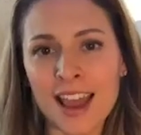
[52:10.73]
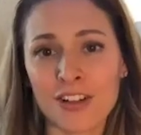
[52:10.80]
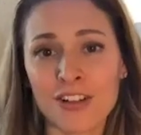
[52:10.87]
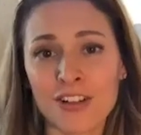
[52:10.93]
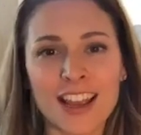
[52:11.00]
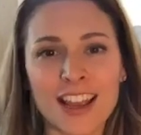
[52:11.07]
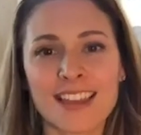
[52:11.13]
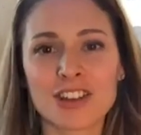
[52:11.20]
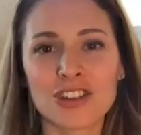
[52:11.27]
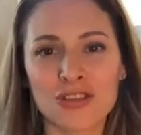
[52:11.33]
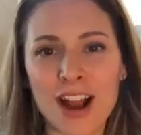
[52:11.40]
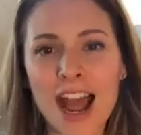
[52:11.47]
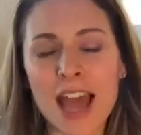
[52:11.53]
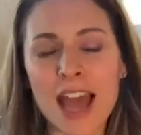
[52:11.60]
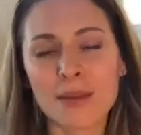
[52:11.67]
creating
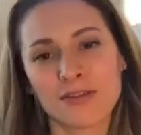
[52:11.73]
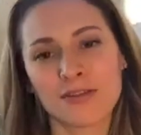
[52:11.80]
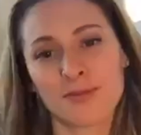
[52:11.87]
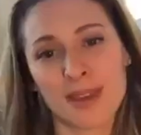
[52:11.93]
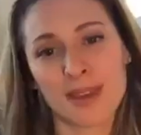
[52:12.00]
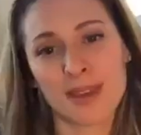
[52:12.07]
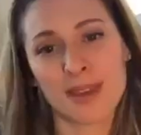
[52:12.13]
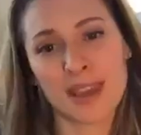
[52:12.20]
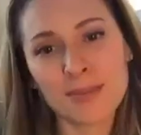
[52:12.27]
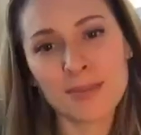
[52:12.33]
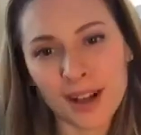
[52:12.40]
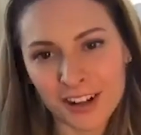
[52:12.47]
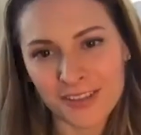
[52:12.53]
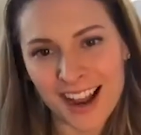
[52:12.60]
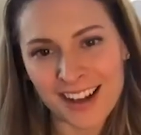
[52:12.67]
that tribe of
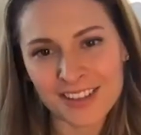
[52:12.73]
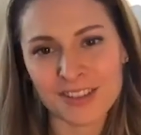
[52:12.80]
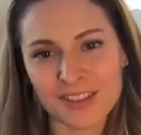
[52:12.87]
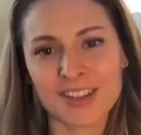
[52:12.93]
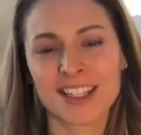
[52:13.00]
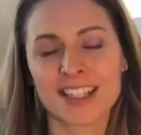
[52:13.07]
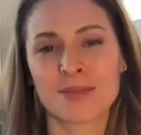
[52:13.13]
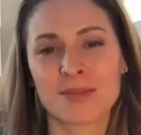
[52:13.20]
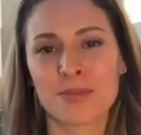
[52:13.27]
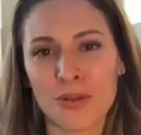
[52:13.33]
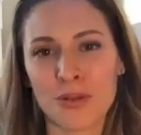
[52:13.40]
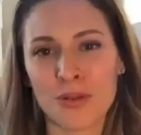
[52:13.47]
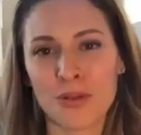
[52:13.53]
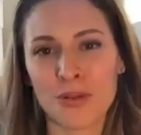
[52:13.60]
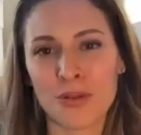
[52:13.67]
people around you to
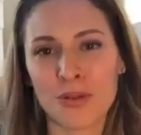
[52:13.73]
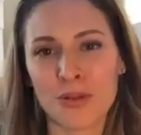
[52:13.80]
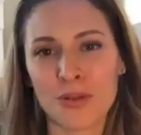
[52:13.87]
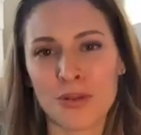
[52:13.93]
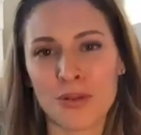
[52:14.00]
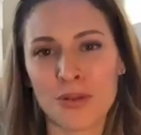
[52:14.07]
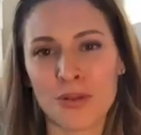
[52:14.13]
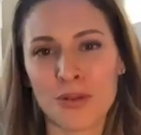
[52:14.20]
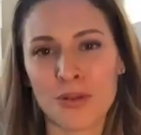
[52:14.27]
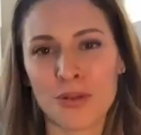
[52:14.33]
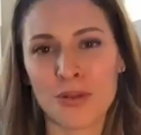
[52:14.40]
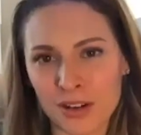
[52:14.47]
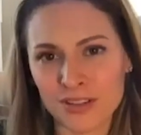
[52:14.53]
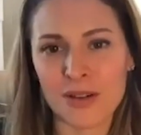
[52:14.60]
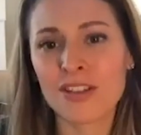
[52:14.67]
support you, so
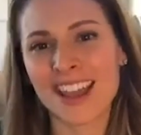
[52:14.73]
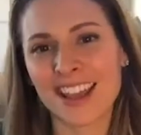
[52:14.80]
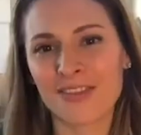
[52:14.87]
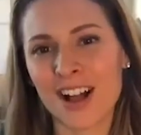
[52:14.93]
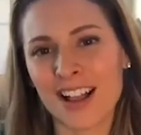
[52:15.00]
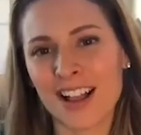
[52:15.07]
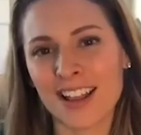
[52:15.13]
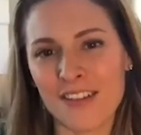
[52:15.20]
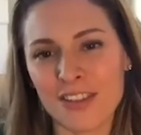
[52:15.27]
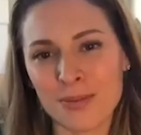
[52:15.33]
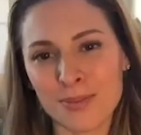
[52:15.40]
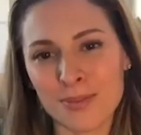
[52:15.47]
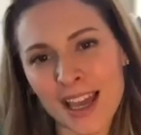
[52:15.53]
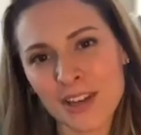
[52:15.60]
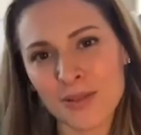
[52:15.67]
that when you feel
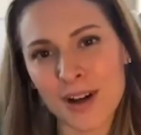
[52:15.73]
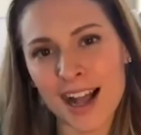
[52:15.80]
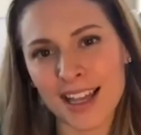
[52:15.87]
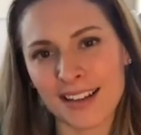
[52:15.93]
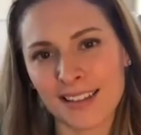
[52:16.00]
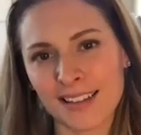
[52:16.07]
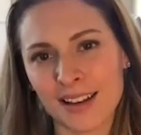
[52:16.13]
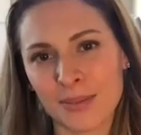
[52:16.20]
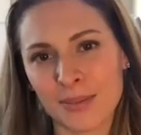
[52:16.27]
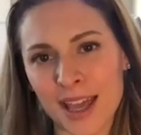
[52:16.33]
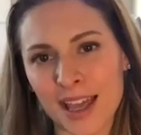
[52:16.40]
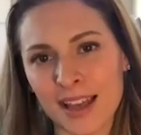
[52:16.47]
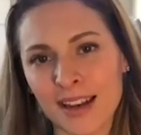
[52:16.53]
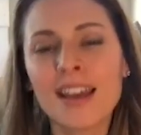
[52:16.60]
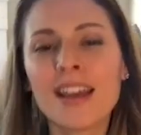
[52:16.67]
like you're falling off the
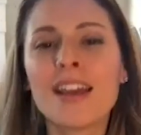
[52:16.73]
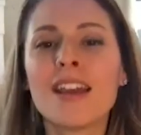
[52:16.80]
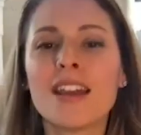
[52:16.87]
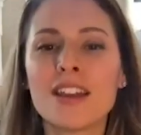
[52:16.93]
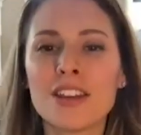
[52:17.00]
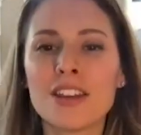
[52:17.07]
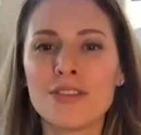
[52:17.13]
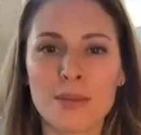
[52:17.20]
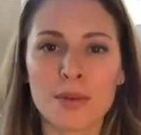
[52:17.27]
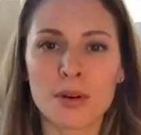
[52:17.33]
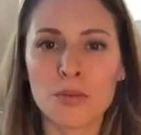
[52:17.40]
bandwagon a little bit,